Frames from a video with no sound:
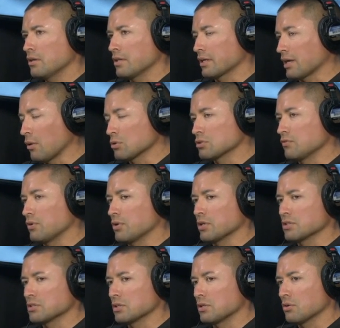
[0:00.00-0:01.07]
The guy was a very
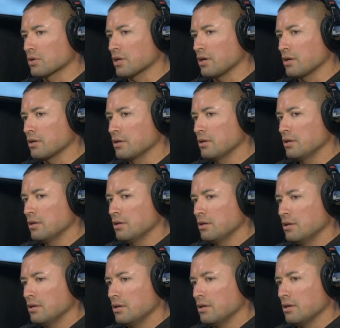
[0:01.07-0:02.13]
insecure guy.
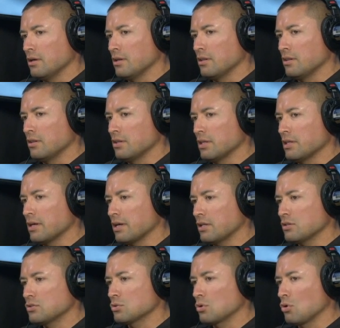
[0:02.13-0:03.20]
And then I
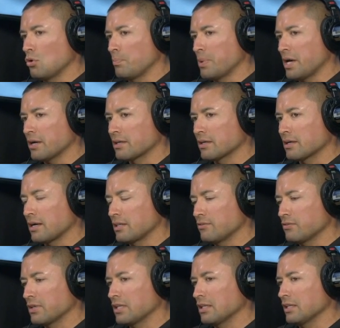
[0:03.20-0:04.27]
had to go back and kind
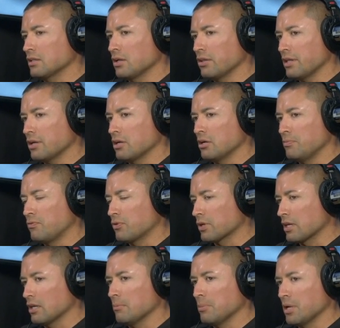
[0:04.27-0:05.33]
of clean all that up,
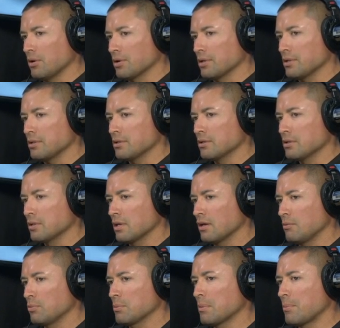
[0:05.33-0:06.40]
forget about it,
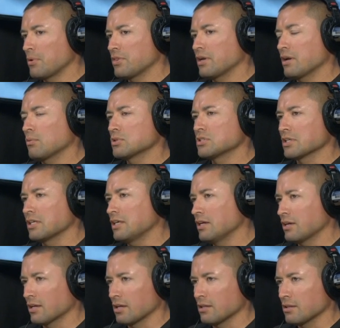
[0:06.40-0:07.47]
and remember that I was a kid
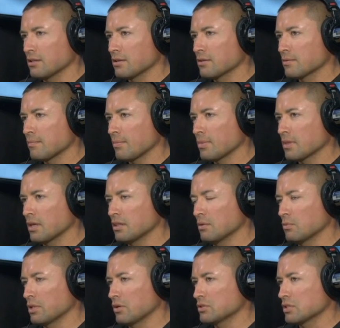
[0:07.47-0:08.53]
again. And then
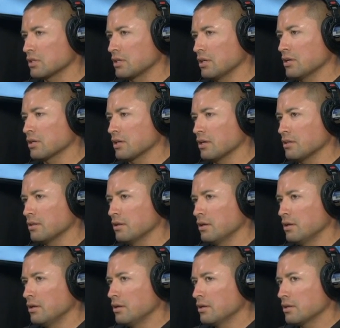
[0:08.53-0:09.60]
when I was a kid again,
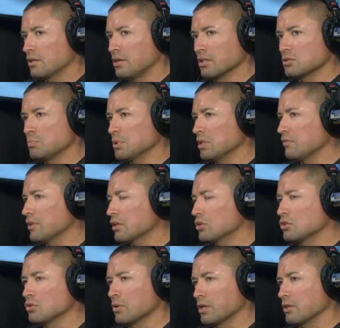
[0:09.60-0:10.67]
kids believe they
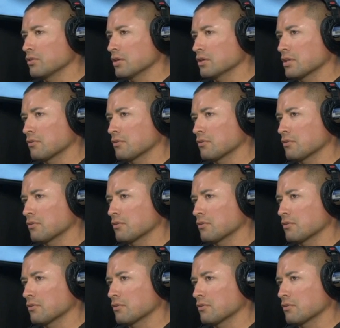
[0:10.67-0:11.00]
could do anything.